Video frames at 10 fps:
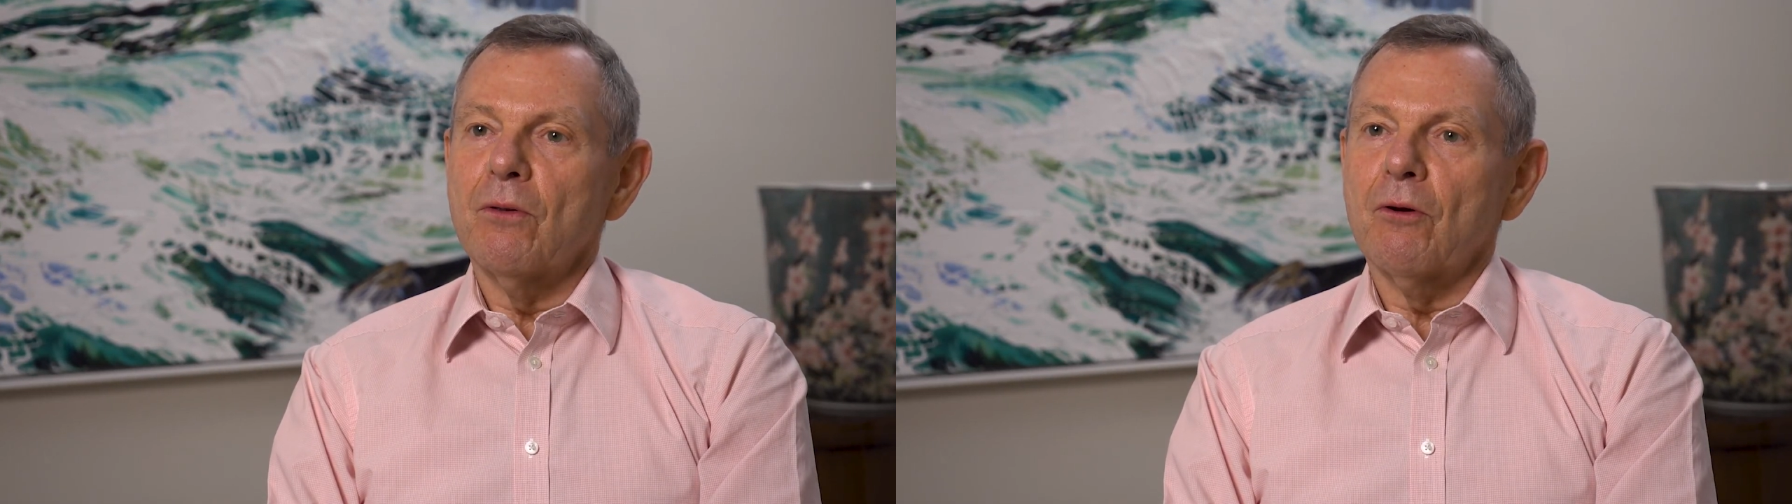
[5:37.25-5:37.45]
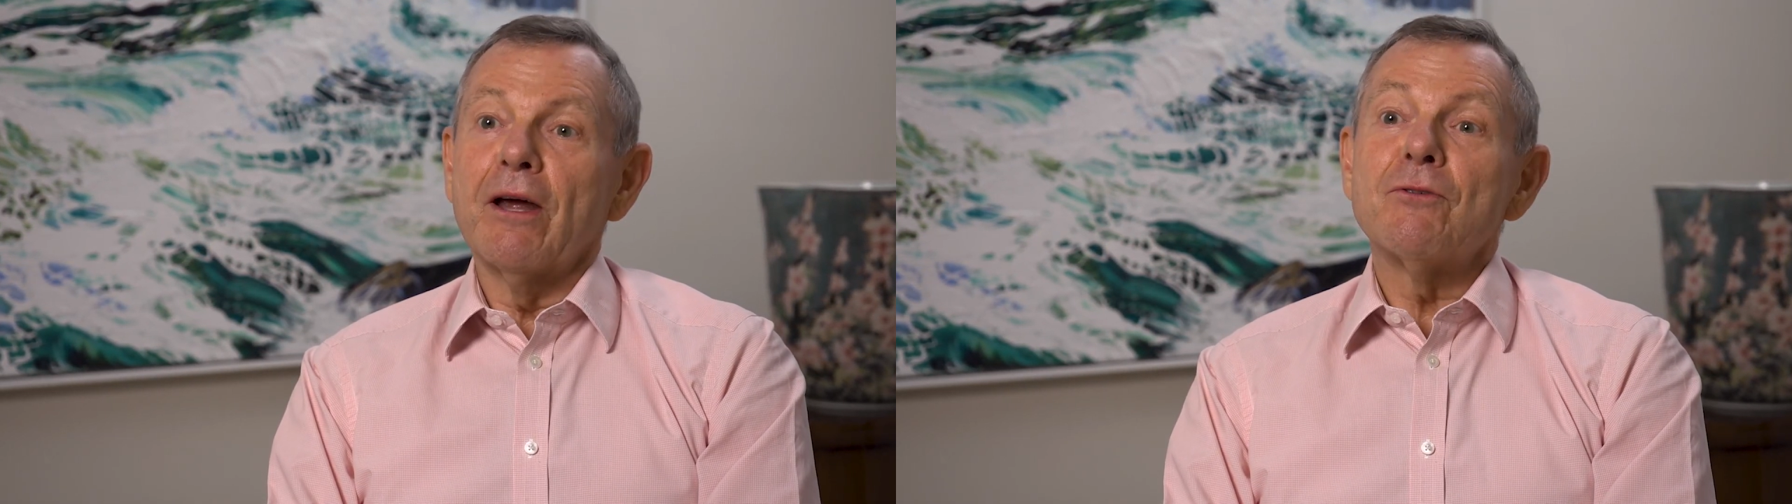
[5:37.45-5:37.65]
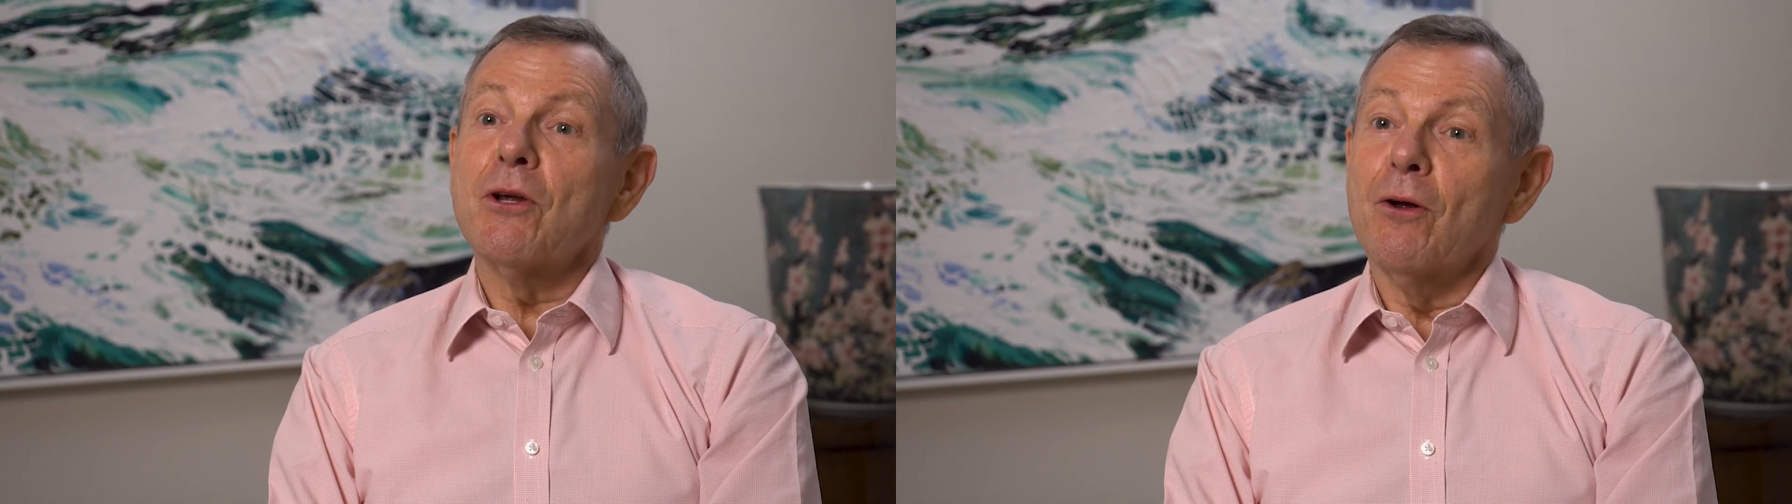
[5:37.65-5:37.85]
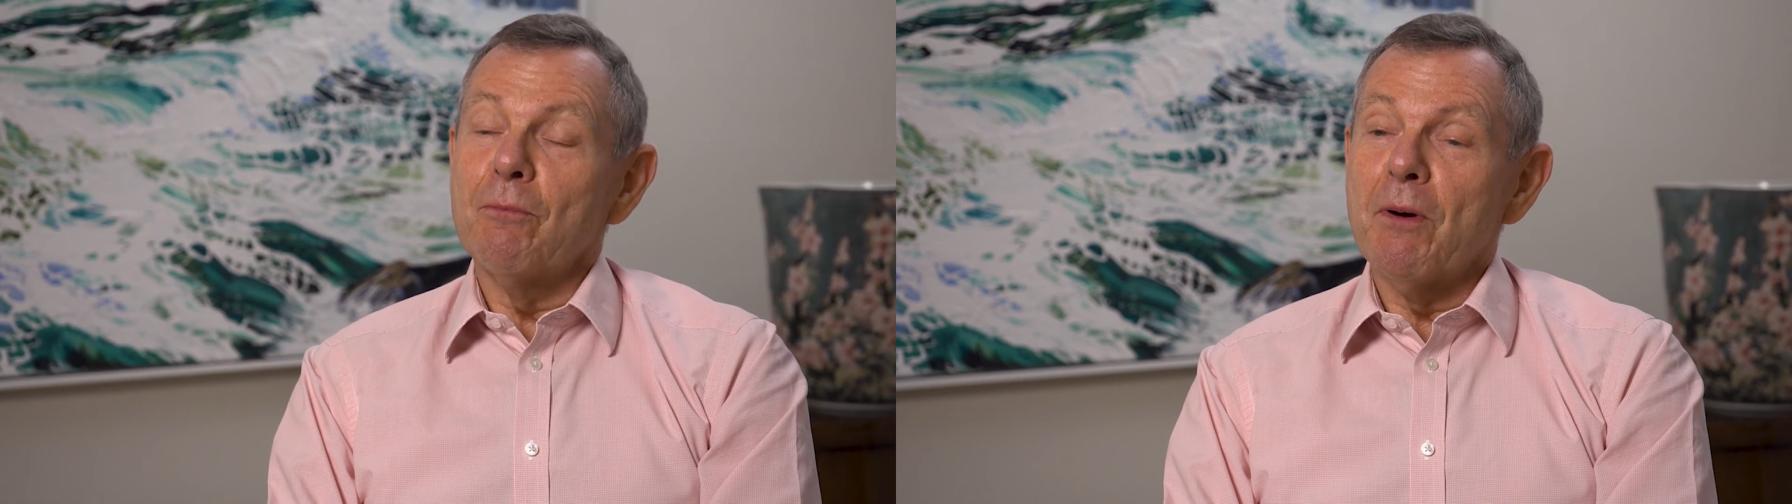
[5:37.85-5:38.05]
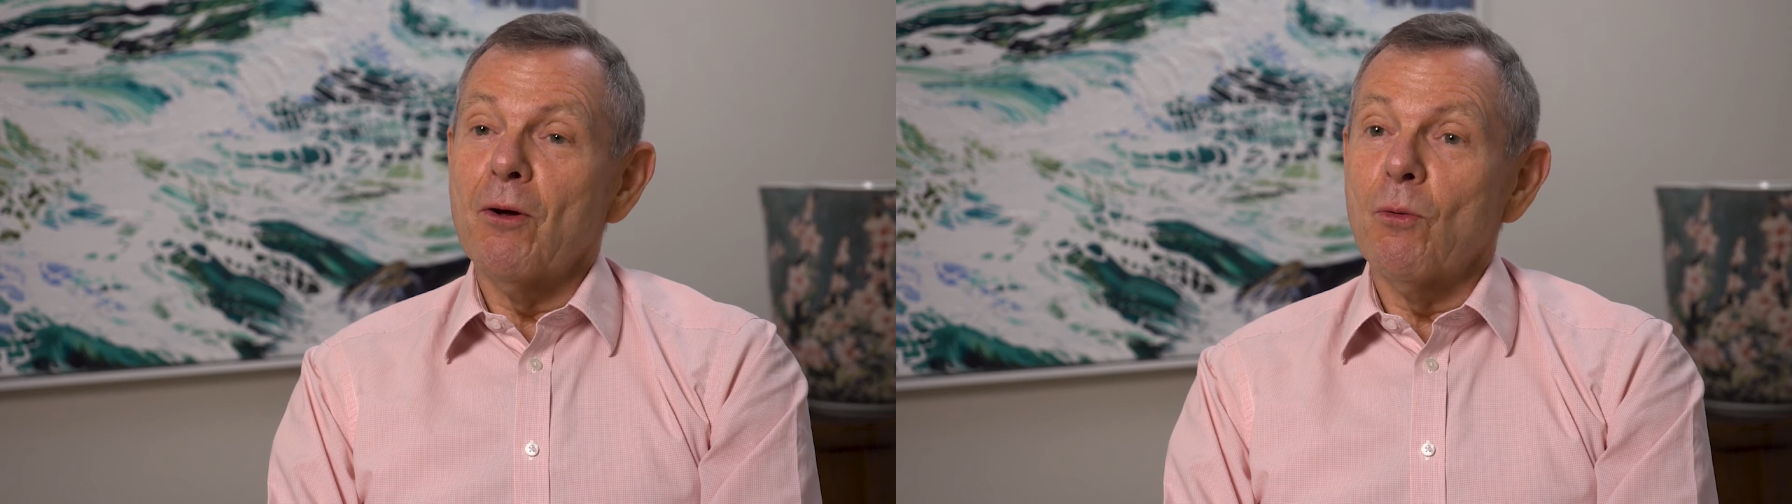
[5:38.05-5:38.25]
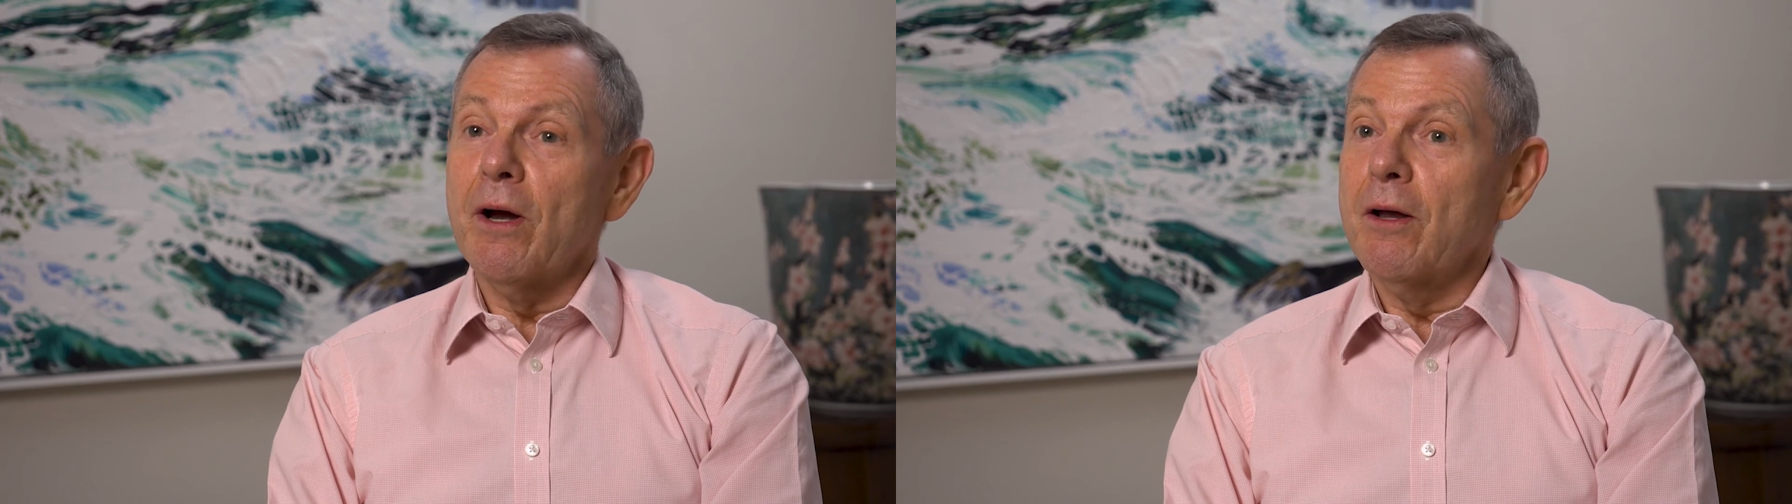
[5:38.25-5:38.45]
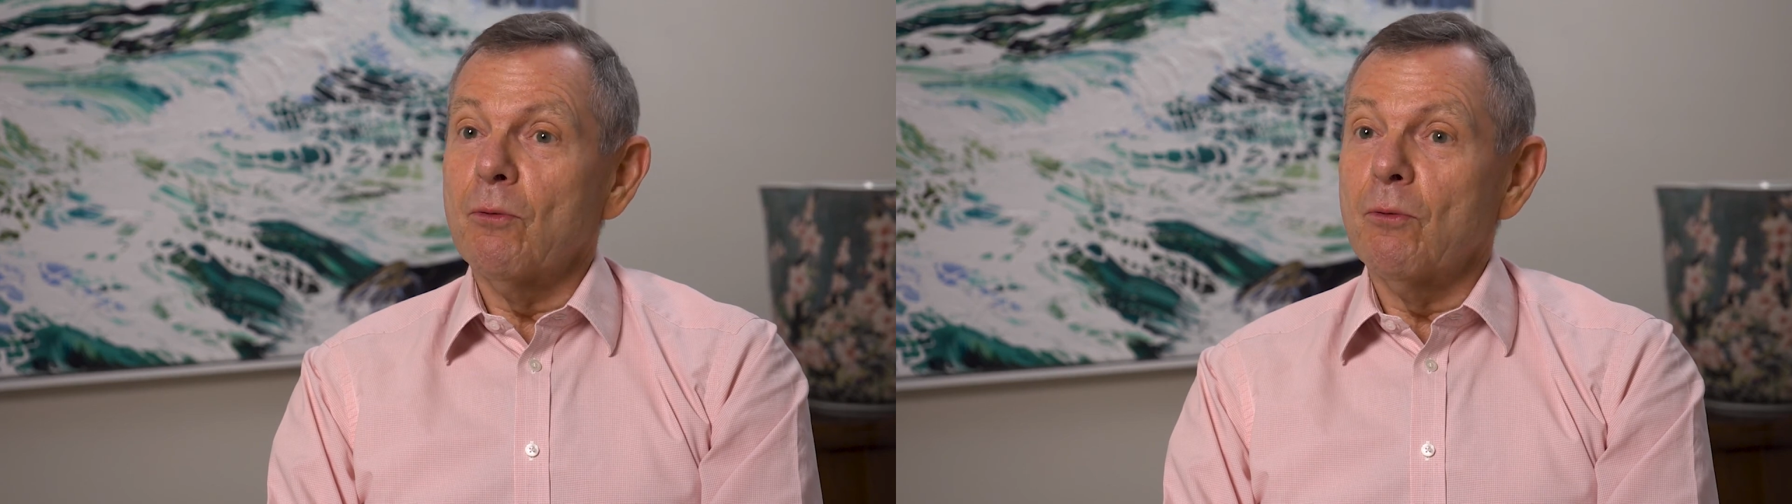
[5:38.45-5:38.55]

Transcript: The gravestone, by the way,